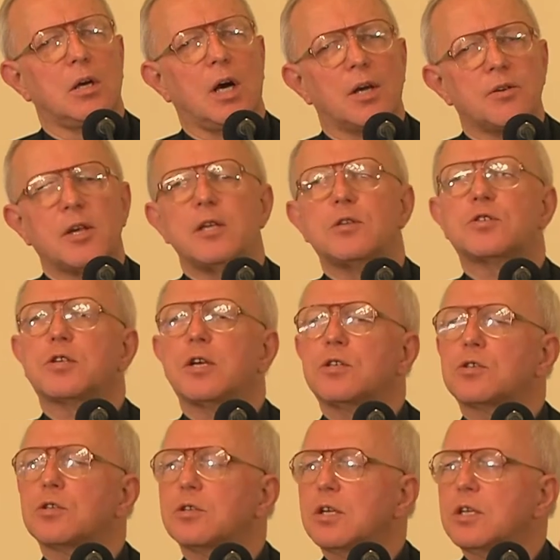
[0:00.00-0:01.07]
I then said
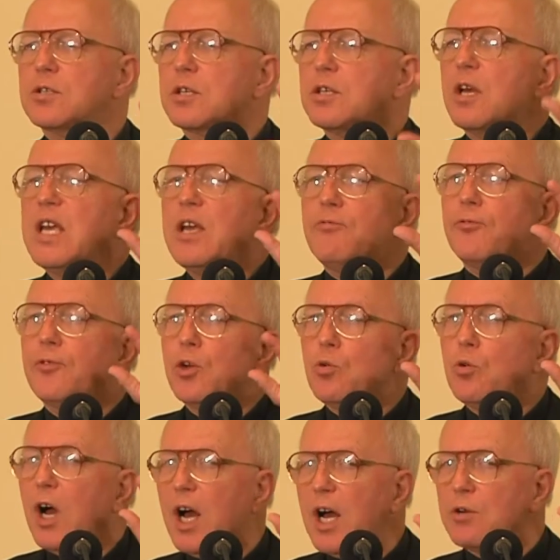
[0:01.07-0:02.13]
to these, if
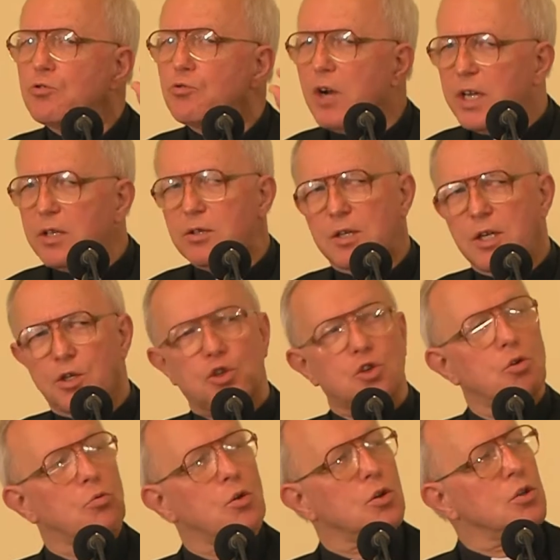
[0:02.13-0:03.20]
you had read this,
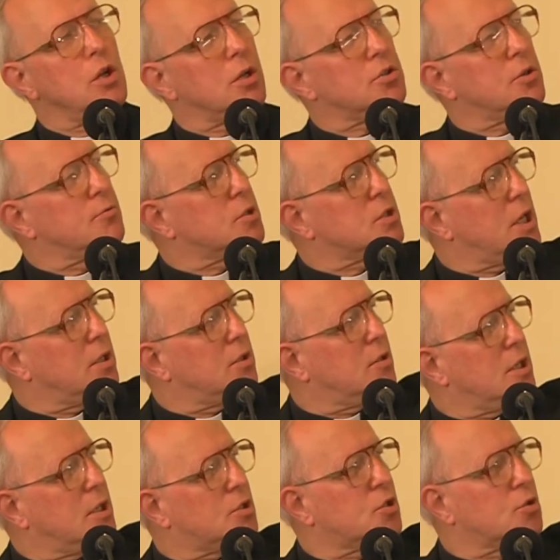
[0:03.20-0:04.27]
you would not have said
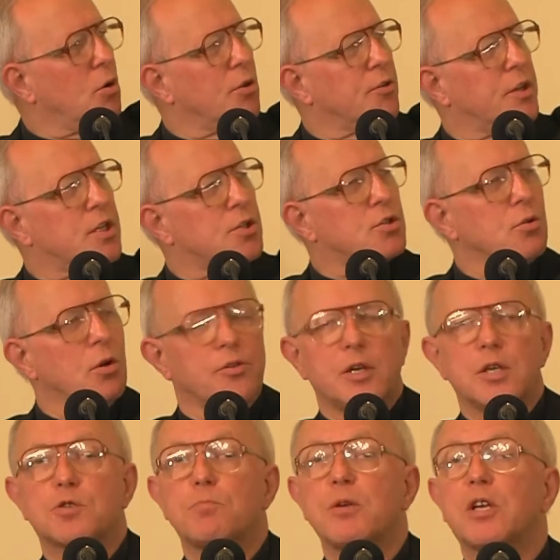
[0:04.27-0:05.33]
this or this or
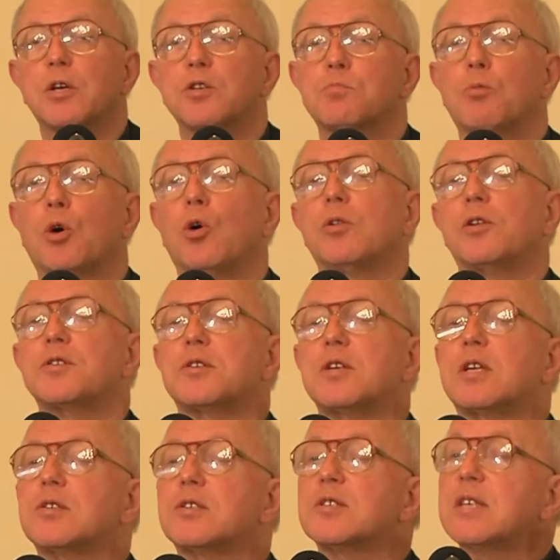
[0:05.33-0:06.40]
this, because Paul VI
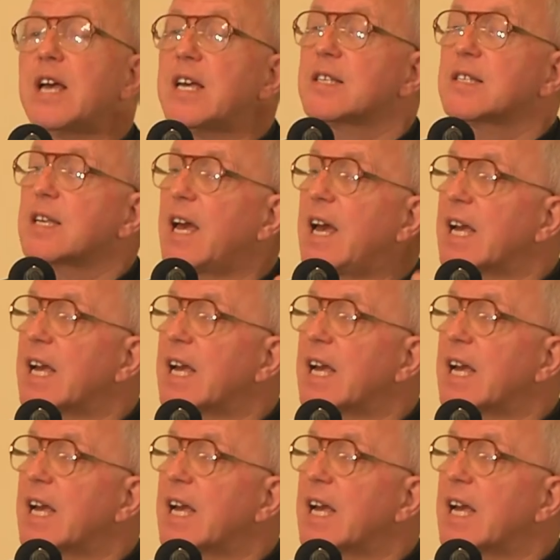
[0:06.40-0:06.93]
says